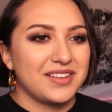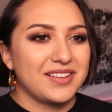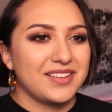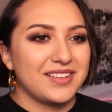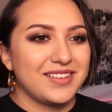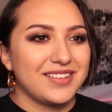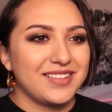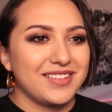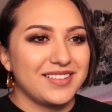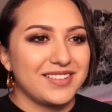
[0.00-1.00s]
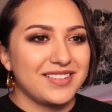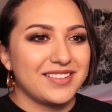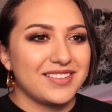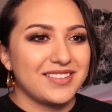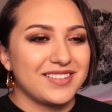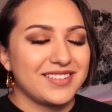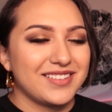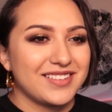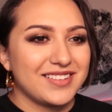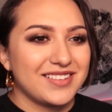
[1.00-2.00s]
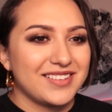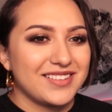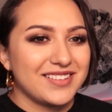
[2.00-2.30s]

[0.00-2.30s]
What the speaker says: No one is speaking in this clip.